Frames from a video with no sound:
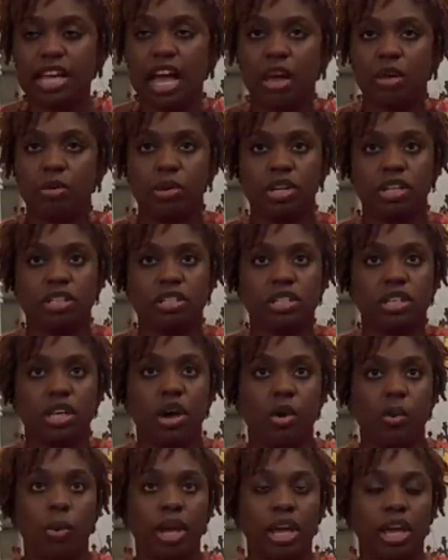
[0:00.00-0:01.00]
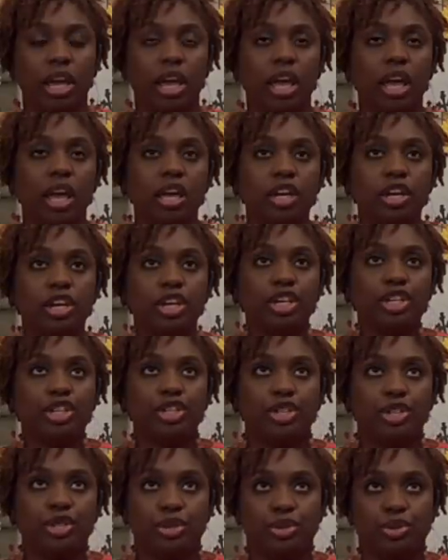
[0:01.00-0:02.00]
I was going
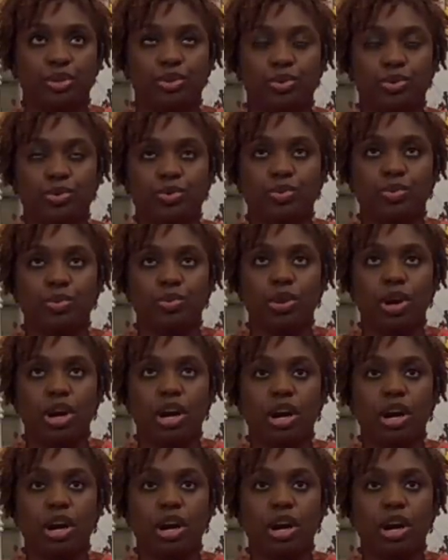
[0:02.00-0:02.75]
to